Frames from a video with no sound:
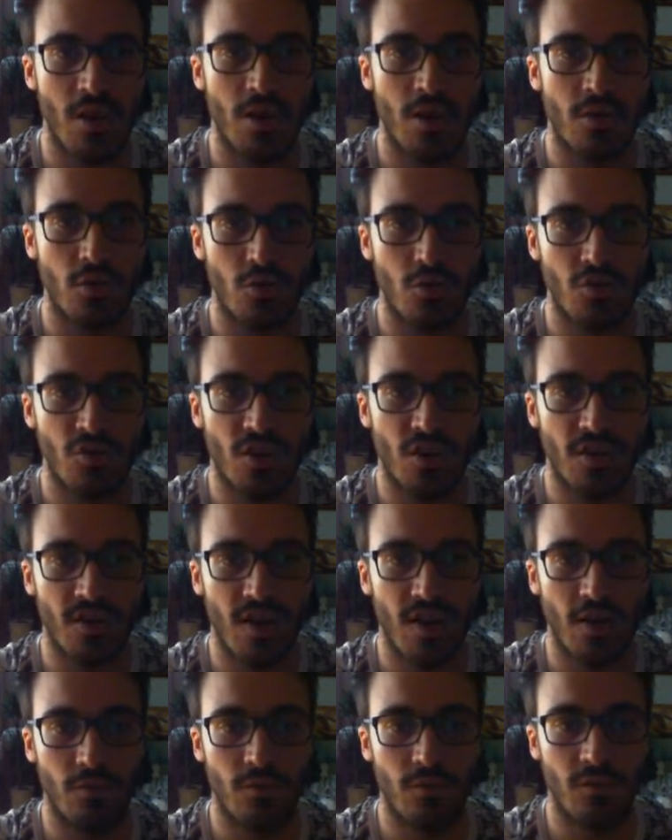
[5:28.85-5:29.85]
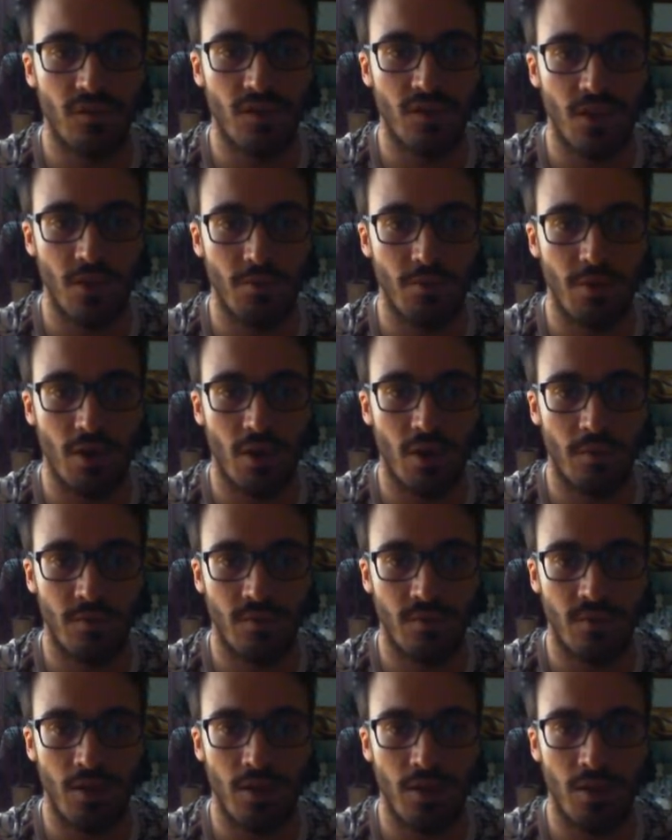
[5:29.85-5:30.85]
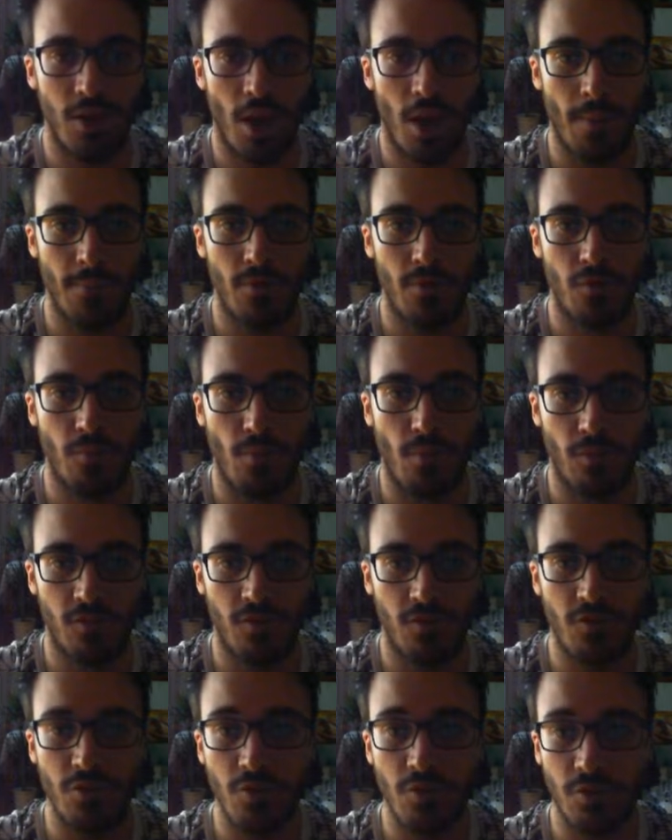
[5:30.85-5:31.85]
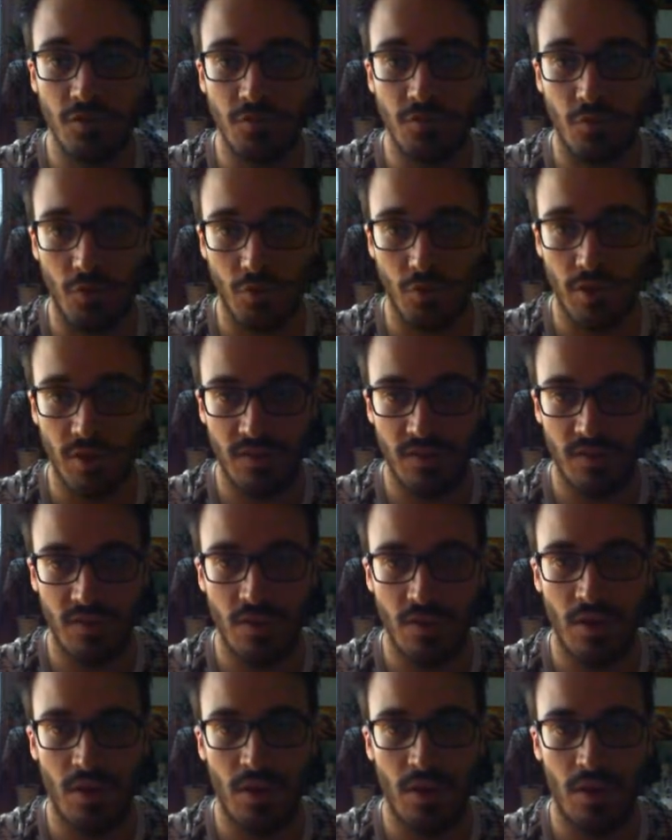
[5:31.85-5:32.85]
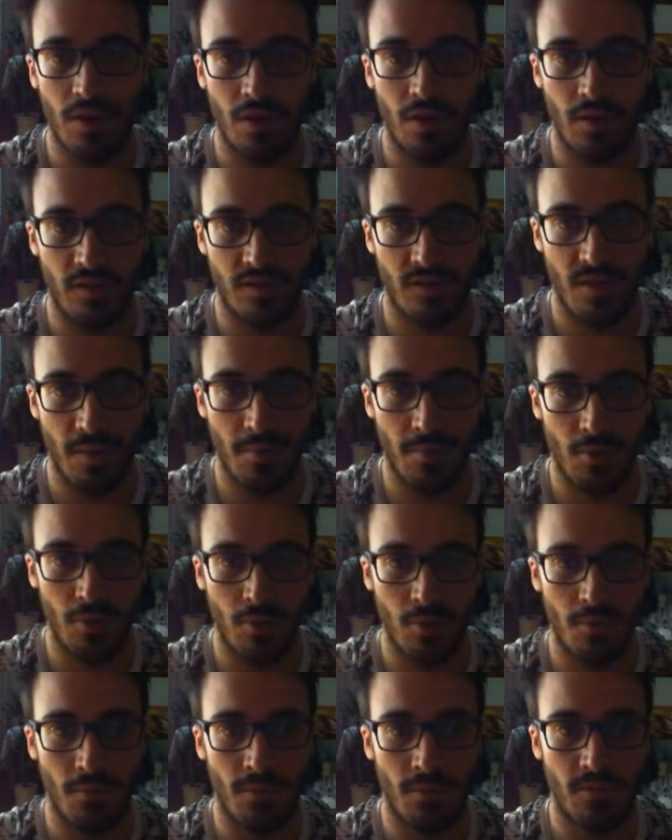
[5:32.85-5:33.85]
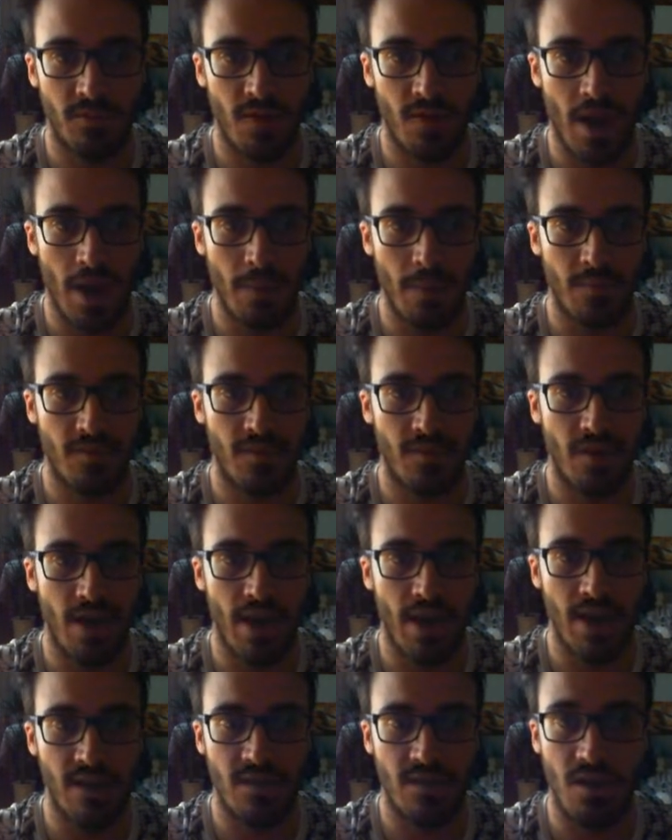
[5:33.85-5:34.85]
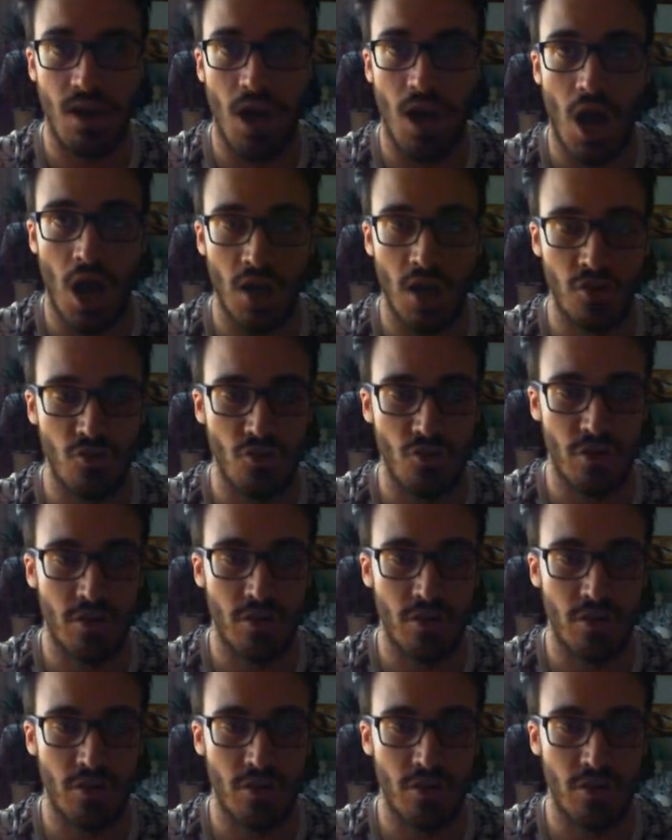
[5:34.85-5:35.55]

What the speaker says: The original attack of this card becomes the number of monsters used for its summon times 800.